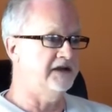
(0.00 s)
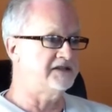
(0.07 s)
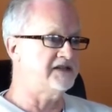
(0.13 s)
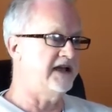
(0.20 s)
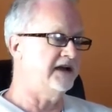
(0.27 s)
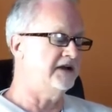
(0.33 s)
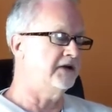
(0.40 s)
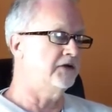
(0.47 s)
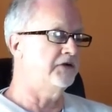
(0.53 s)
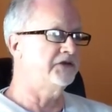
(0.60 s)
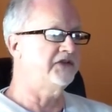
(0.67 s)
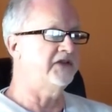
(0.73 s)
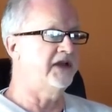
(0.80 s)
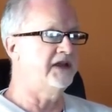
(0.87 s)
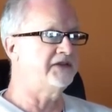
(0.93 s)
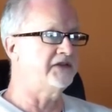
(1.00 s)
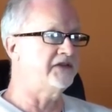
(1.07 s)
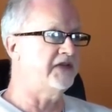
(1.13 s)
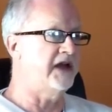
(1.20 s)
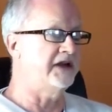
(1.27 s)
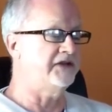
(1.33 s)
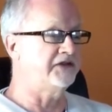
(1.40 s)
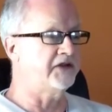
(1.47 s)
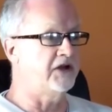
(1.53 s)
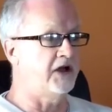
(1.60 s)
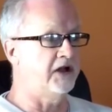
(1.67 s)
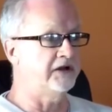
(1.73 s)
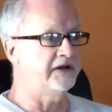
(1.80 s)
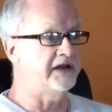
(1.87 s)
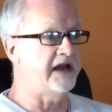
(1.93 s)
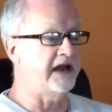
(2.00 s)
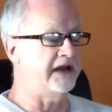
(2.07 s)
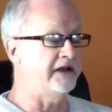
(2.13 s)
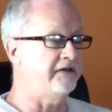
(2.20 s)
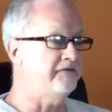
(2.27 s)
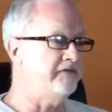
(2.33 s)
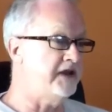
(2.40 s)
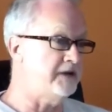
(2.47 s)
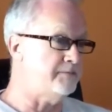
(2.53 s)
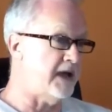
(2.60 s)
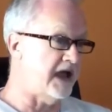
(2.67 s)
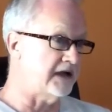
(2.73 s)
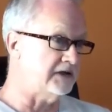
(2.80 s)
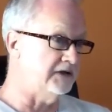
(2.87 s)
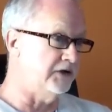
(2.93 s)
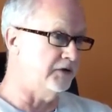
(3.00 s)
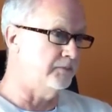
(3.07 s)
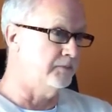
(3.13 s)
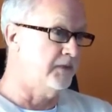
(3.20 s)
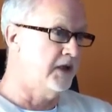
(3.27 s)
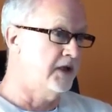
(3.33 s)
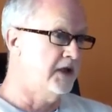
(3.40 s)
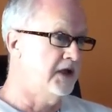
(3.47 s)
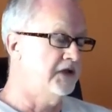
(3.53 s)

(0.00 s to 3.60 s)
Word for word: In a technical sense, that is called a negative feedback loop.